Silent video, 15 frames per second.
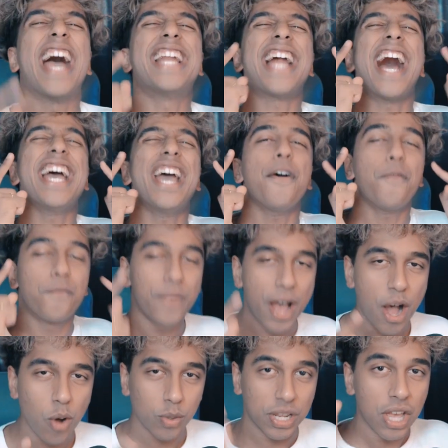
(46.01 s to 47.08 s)
and I have
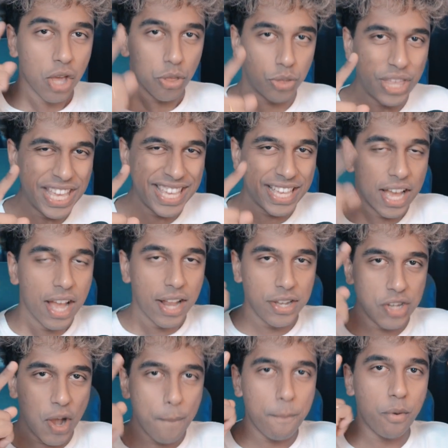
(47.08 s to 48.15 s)
found the
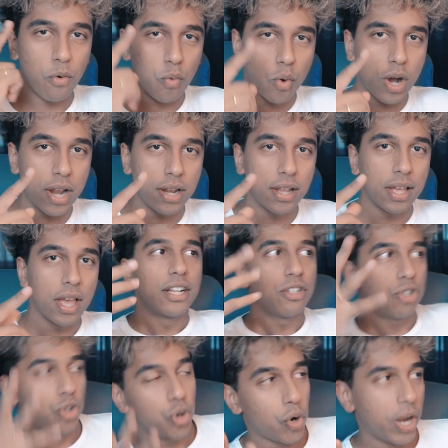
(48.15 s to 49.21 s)
number one
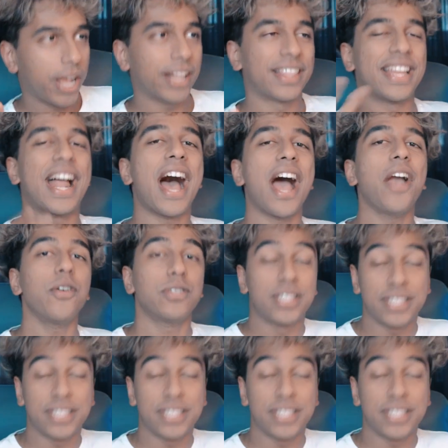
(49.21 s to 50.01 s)
trick that I would